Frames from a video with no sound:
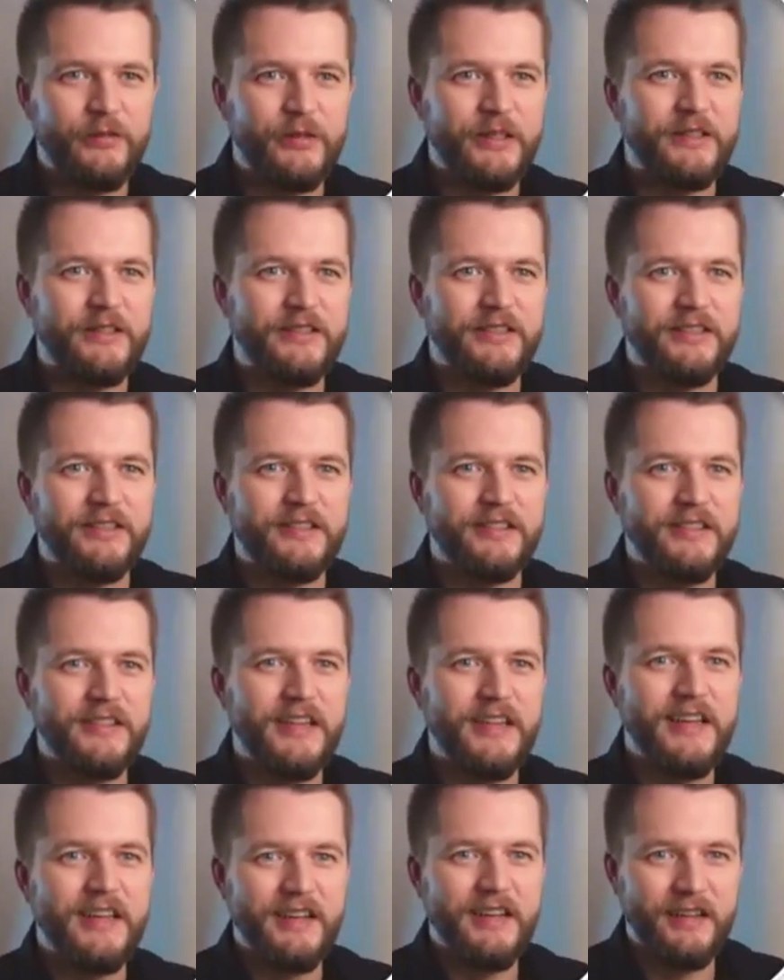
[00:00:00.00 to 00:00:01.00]
with
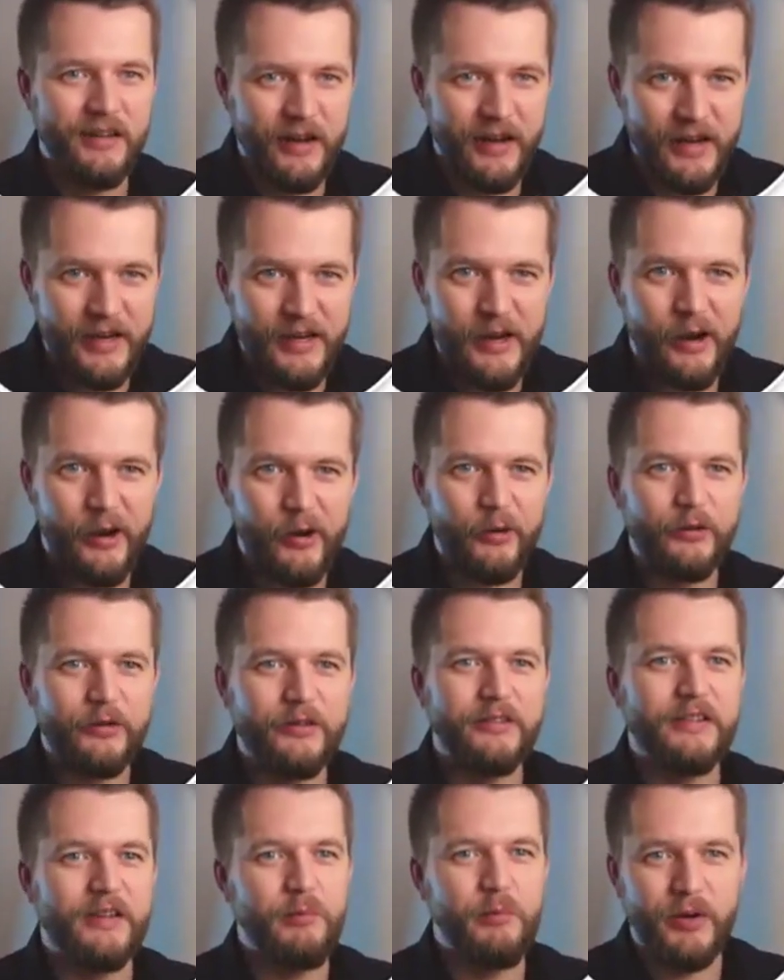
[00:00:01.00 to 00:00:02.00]

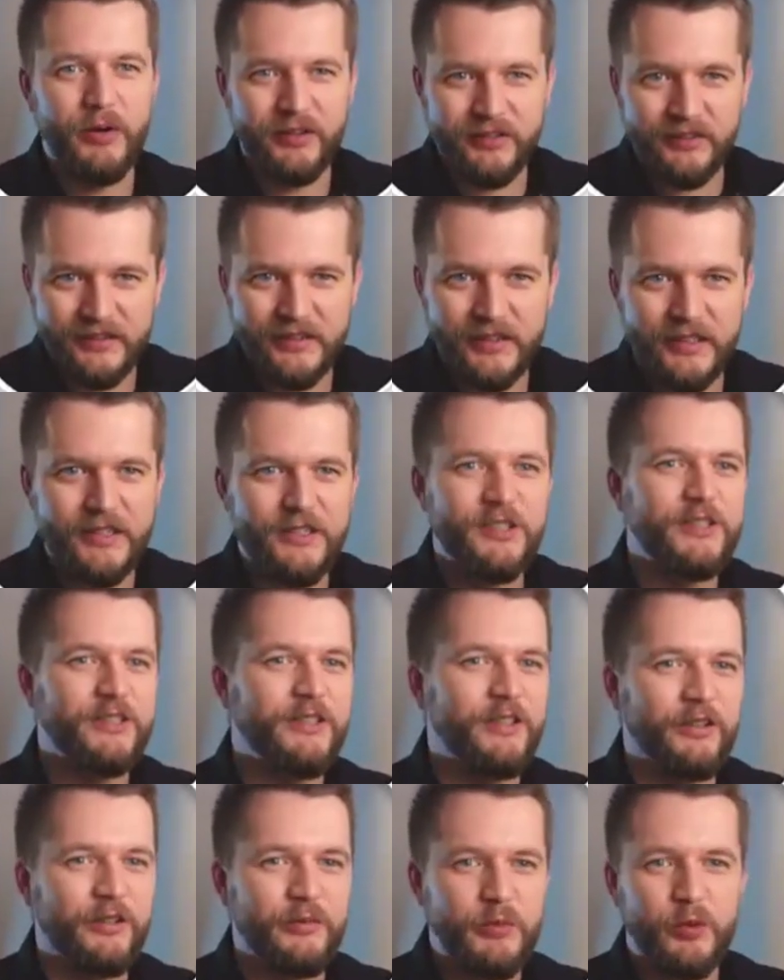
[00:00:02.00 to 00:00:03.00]
layouts and
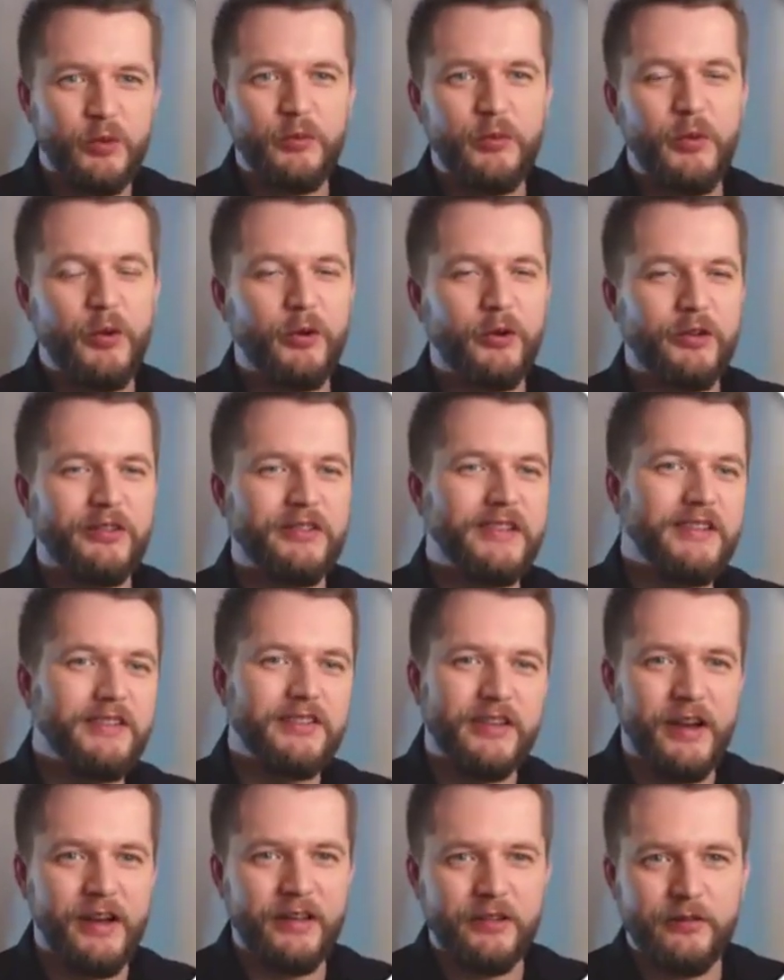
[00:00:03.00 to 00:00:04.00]
presentations, mood boards, these
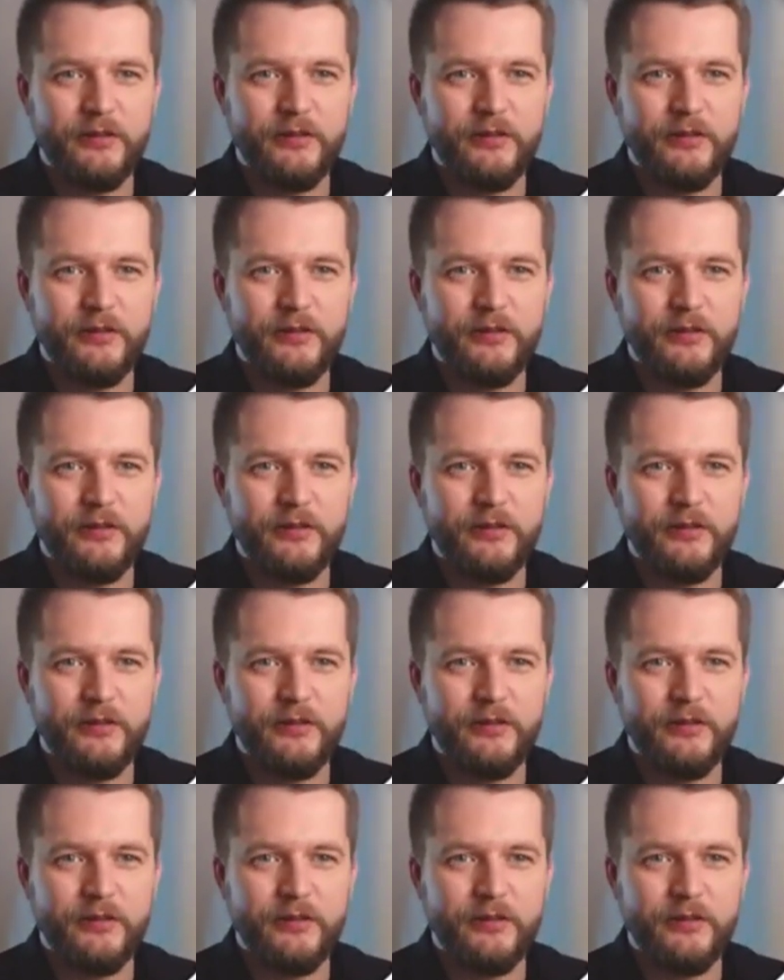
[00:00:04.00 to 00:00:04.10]
kinds of